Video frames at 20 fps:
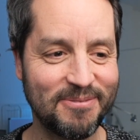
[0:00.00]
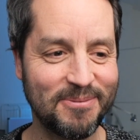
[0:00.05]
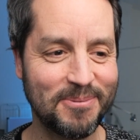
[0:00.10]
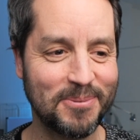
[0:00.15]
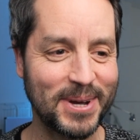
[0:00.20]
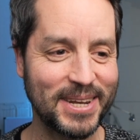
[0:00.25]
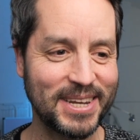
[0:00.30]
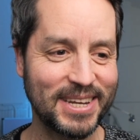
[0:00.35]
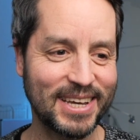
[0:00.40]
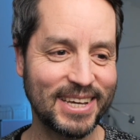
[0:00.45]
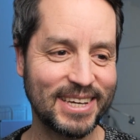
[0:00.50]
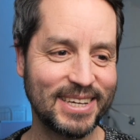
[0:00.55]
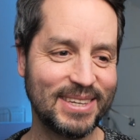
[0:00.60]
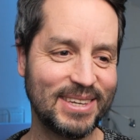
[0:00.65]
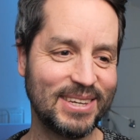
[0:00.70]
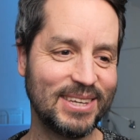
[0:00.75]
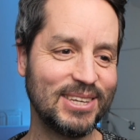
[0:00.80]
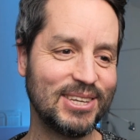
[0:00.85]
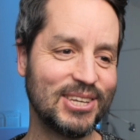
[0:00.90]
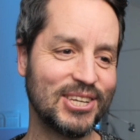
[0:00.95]
when I
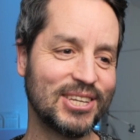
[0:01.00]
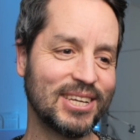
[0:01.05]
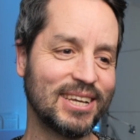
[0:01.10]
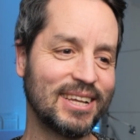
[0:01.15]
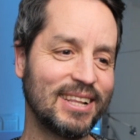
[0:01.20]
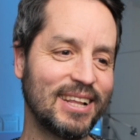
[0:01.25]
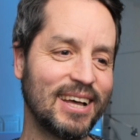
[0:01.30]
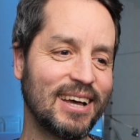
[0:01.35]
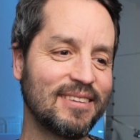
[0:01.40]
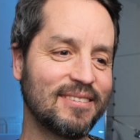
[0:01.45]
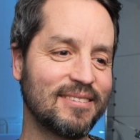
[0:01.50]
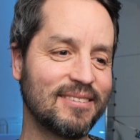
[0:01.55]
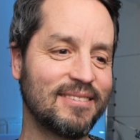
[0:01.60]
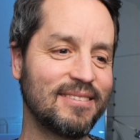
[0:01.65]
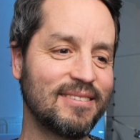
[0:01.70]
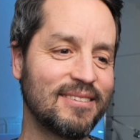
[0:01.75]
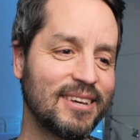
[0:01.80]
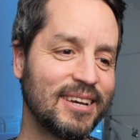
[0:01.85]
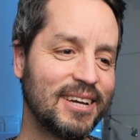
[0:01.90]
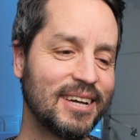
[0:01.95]
teach the
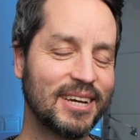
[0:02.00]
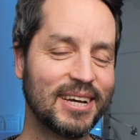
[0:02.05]
classes,